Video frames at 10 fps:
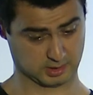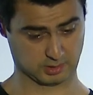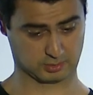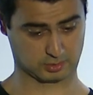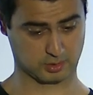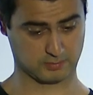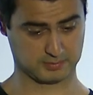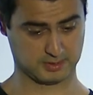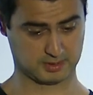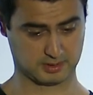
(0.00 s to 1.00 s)
looks
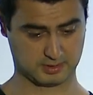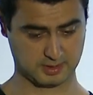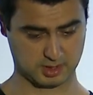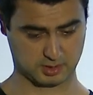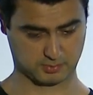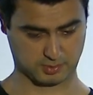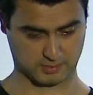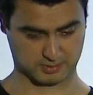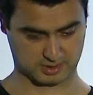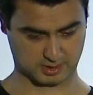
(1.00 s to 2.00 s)
completed. This is
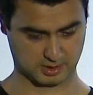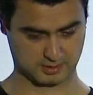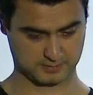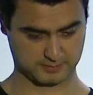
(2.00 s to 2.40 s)
promising.